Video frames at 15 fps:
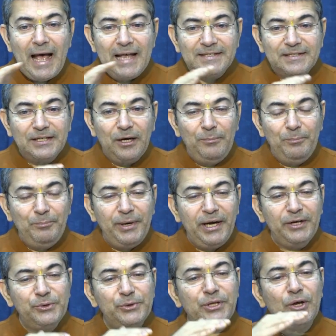As
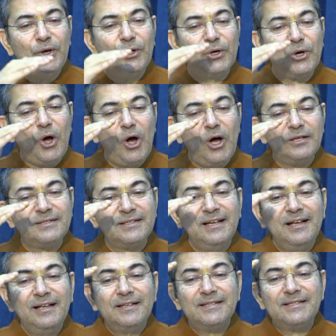compared to the gross,
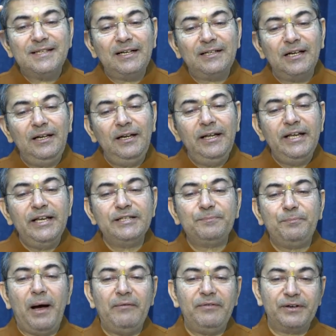subtle is
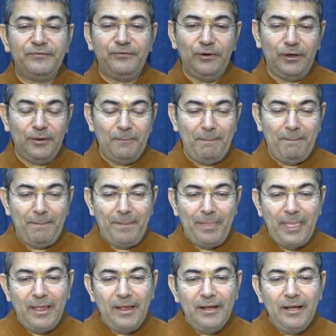powerful.
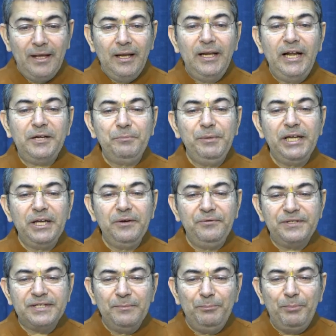Let me
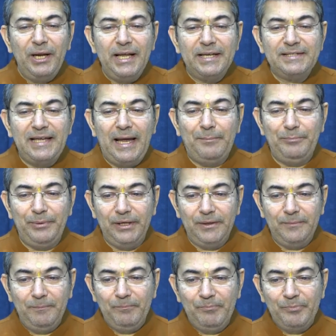give simple example.
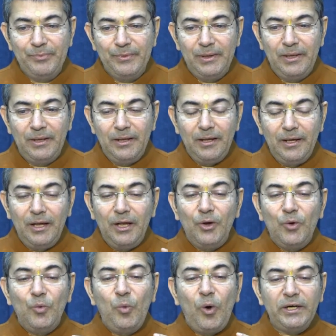
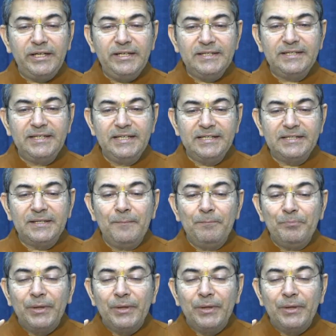What is this?